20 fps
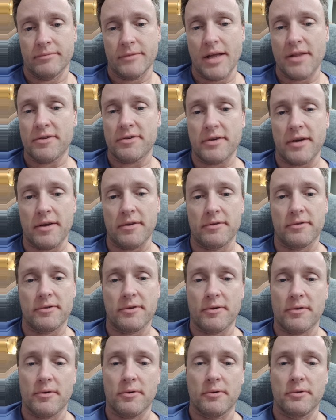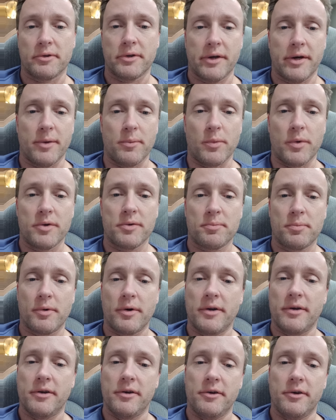And Satan's there the whole time,
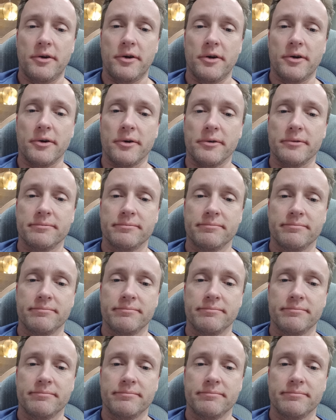whispering in your ear.